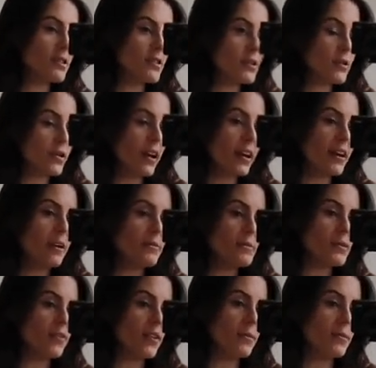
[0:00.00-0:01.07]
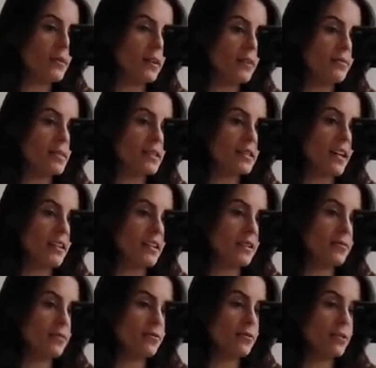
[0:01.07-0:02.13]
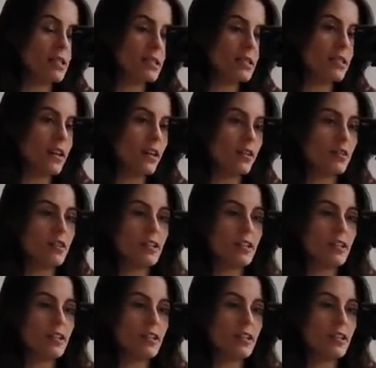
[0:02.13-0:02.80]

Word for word: suit items from the Missguided Restyled